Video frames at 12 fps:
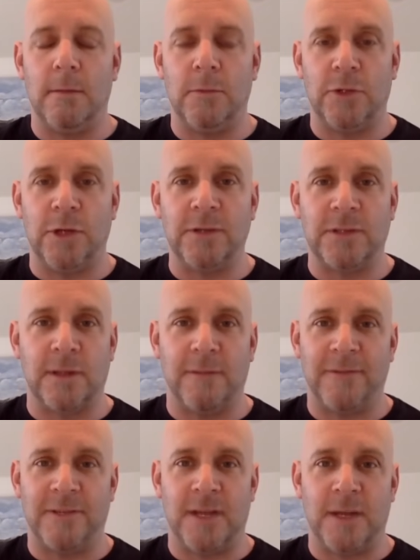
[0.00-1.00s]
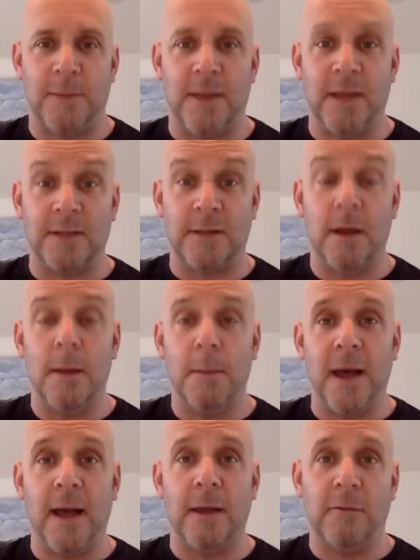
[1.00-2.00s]
Joe Stumpf said it best
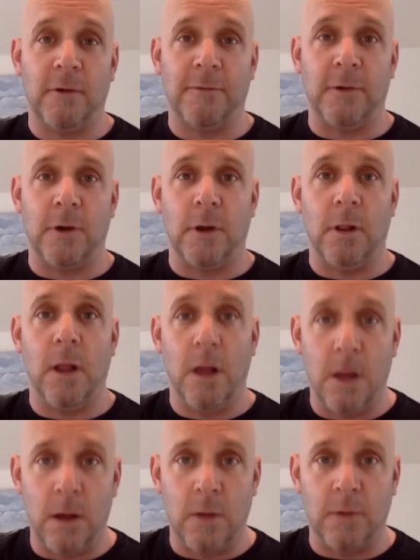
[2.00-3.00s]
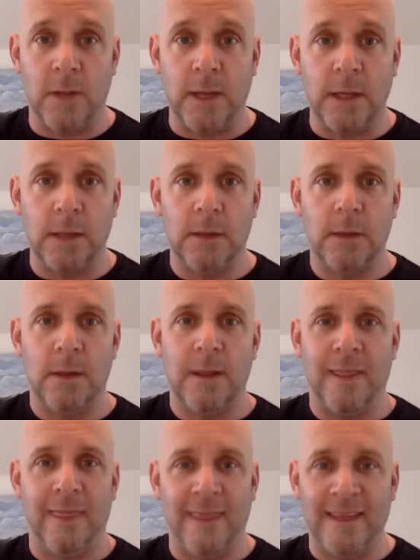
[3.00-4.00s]
by referral only.
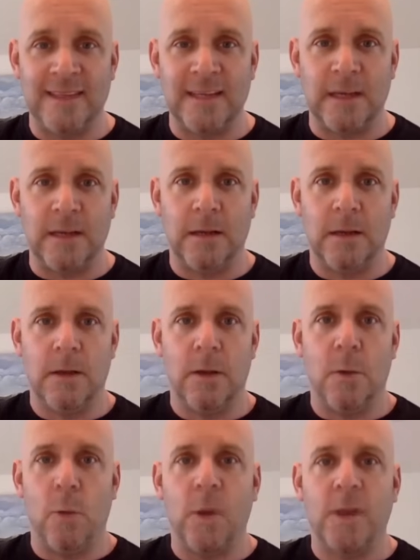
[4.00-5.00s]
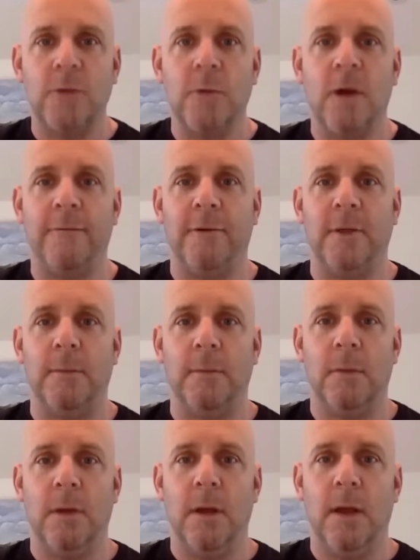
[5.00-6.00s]
That's it. What can you offer them?
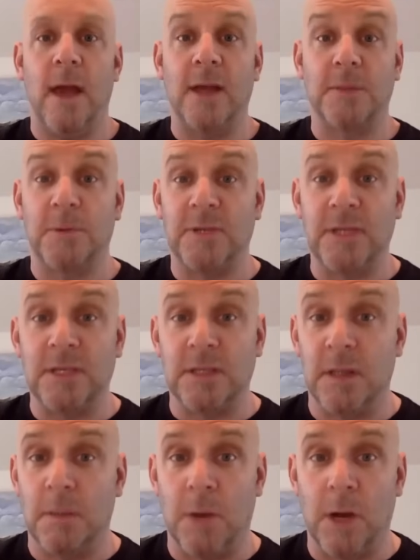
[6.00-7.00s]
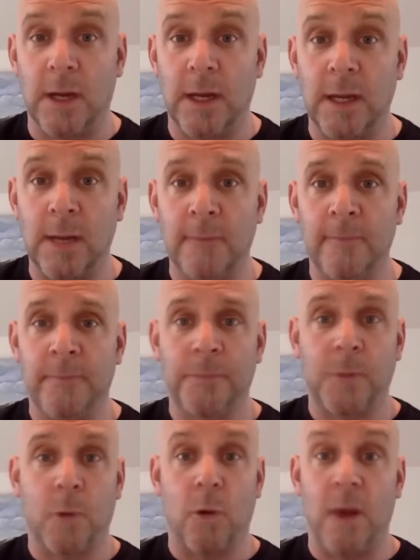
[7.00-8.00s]
Expertise in the marketing,
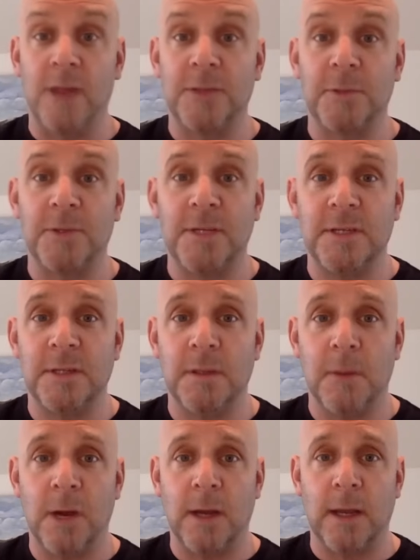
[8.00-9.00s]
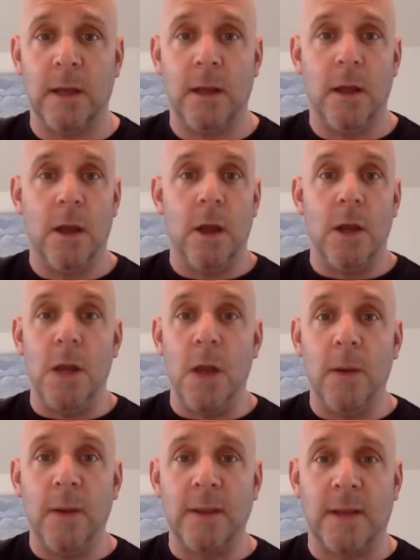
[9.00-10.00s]
or expertise in the market,
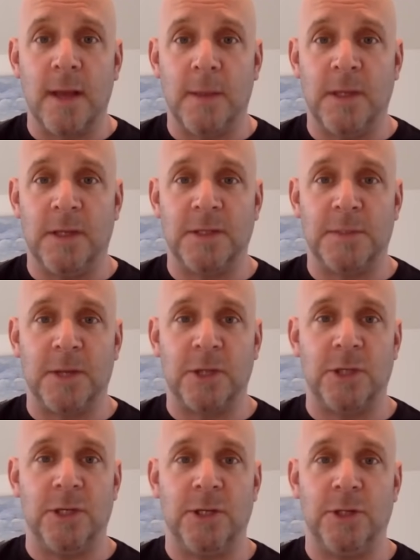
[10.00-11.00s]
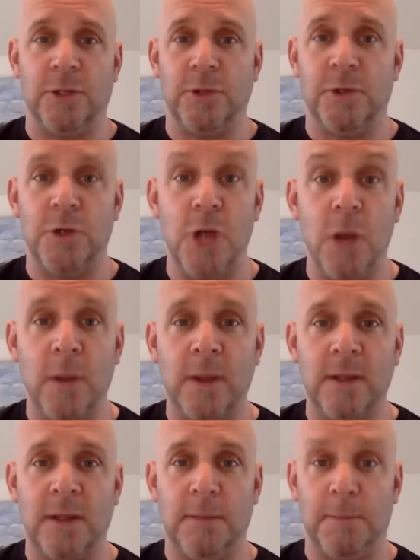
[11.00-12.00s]
knowing the common inspection issues,
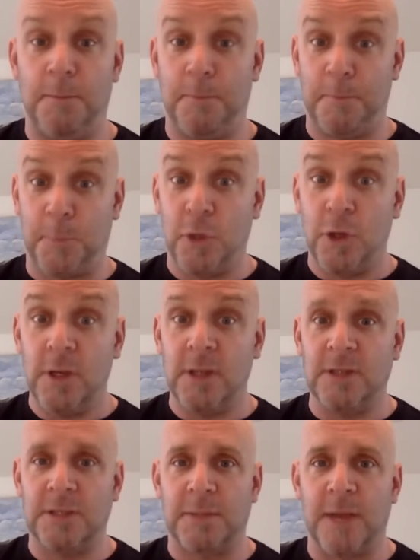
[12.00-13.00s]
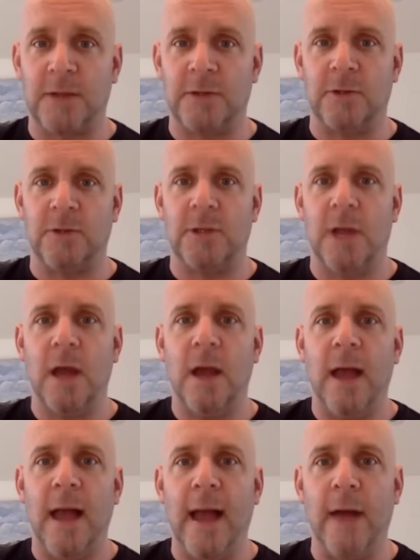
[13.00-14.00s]
knowing the good inspectors,
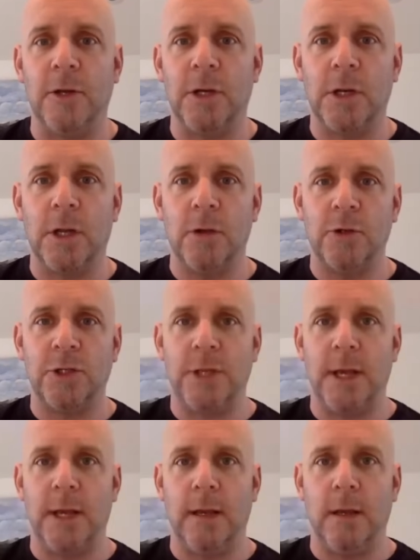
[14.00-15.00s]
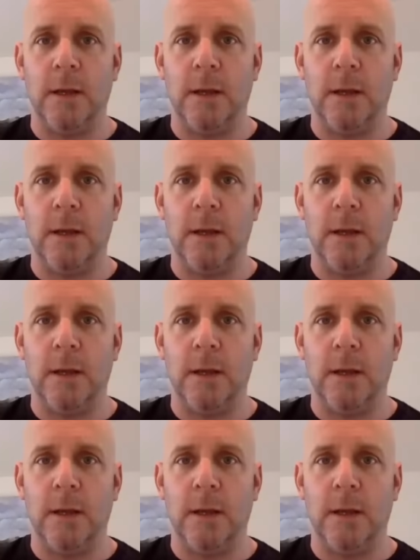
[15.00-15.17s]
how to negotiate.